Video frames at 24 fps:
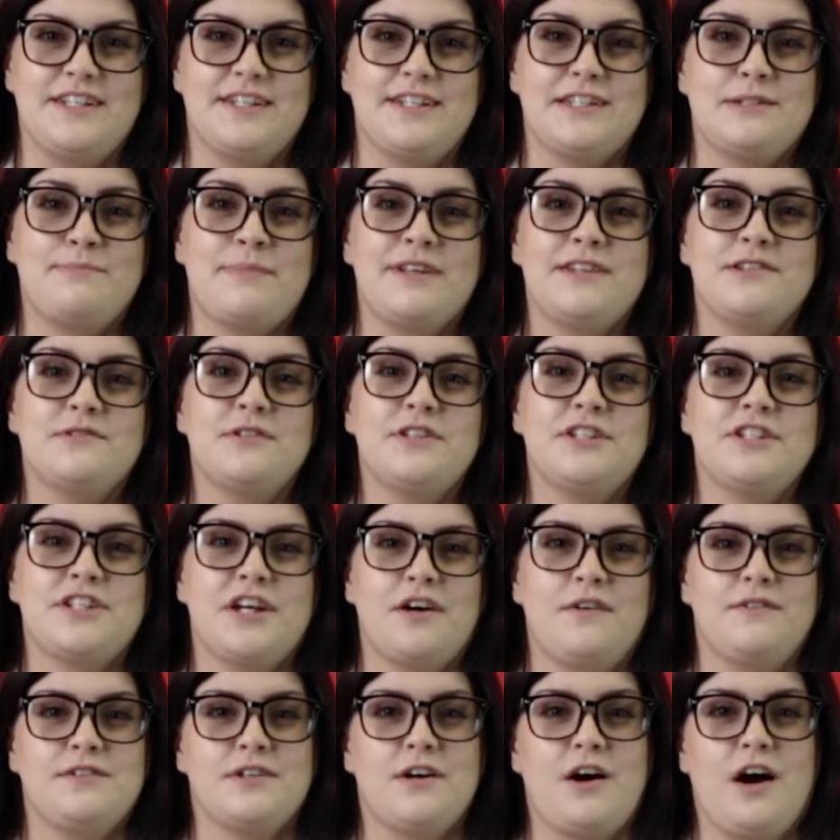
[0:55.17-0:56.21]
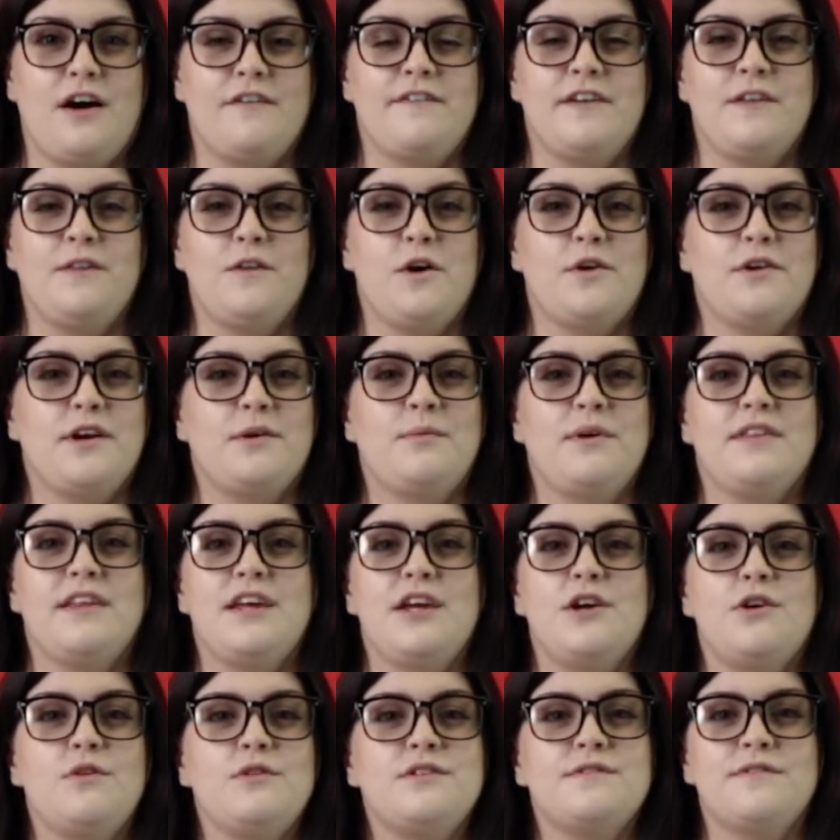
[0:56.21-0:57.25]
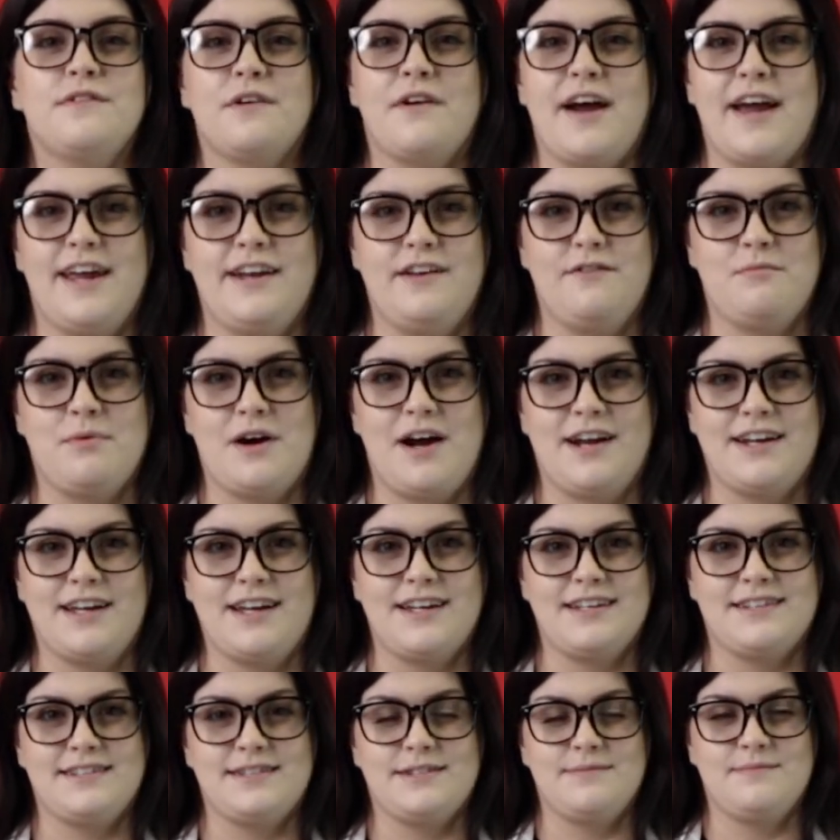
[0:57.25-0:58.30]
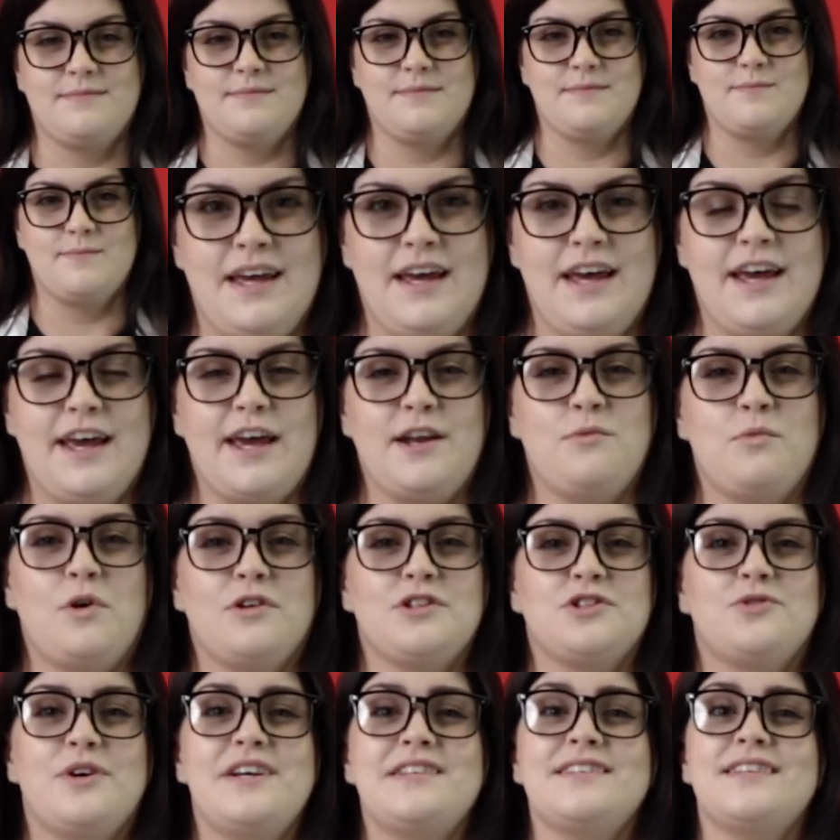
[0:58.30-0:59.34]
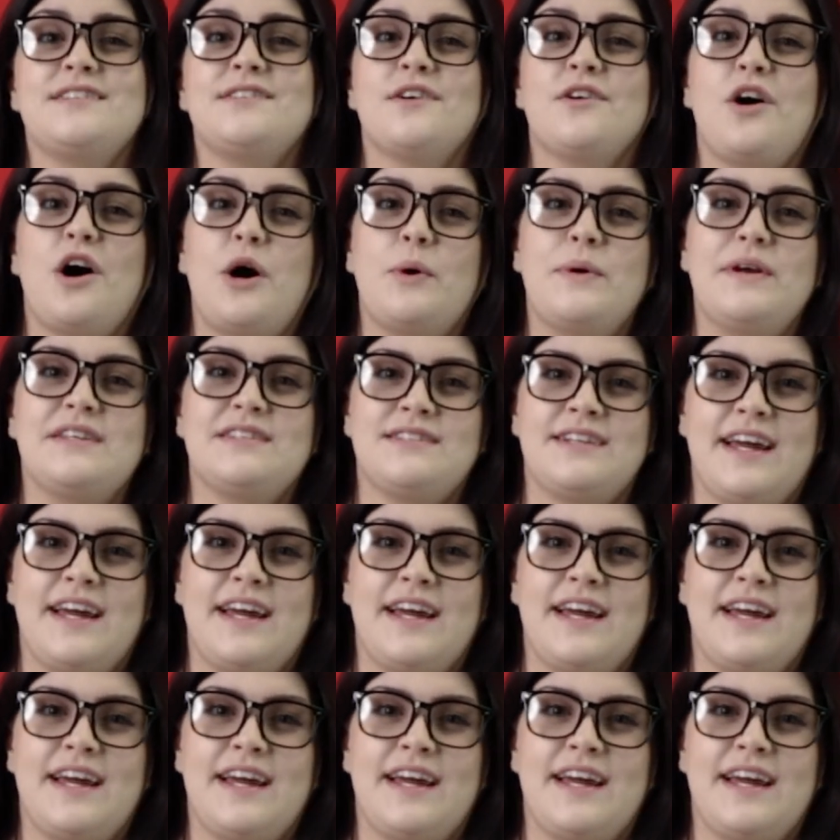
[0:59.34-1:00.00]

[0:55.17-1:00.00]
dispensary shelves are often loaded with a huge variety of products. And while choices are always